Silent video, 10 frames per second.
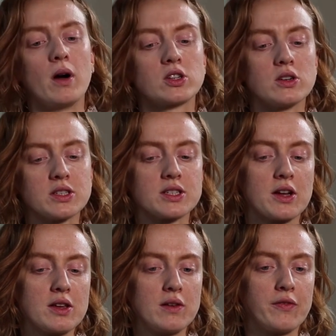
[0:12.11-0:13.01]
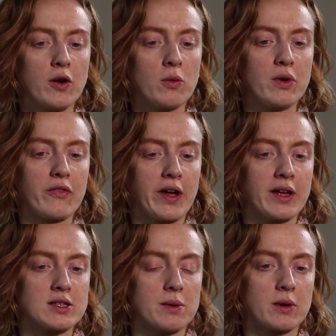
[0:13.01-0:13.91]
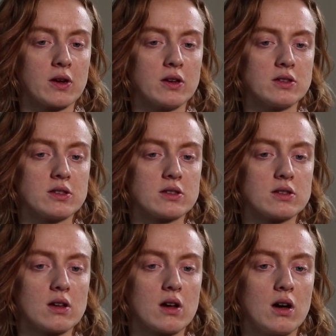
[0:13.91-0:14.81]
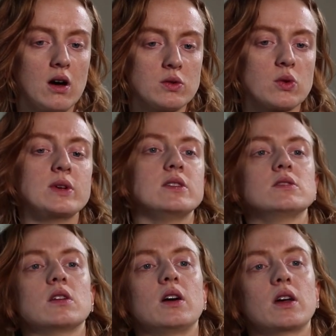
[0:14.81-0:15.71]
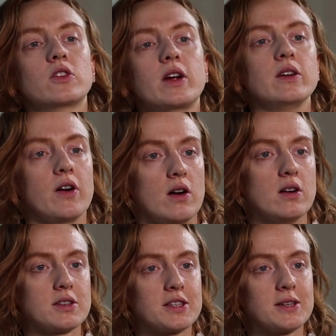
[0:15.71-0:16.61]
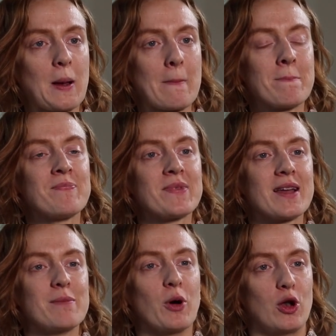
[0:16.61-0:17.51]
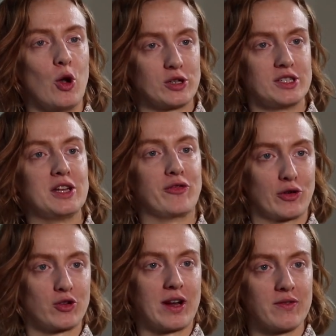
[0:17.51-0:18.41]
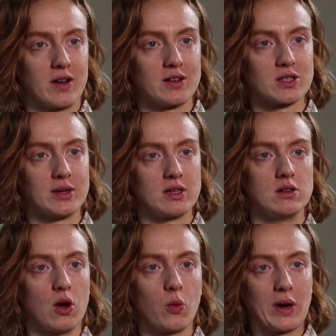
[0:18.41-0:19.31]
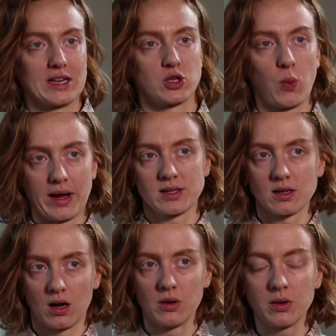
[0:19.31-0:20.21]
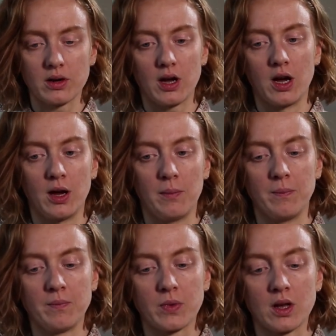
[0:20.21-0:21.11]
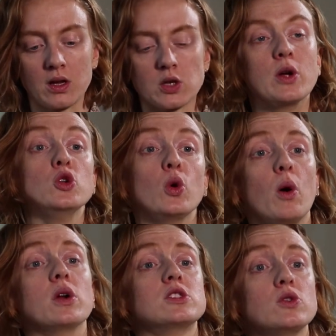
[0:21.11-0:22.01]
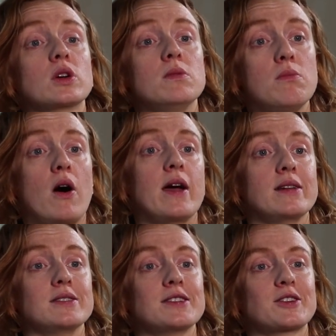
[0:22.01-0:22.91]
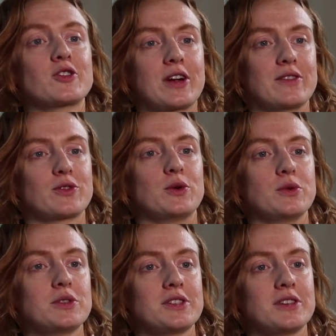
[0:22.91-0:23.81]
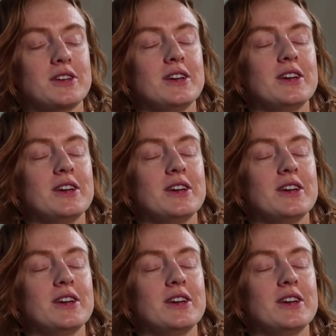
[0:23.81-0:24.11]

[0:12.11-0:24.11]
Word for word: Um, I chose to study film with theatre because I was always into like creative arts, but lots of different creative arts, so I didn't know which way to go. Um, so I knew I wanted to do a combined creative course.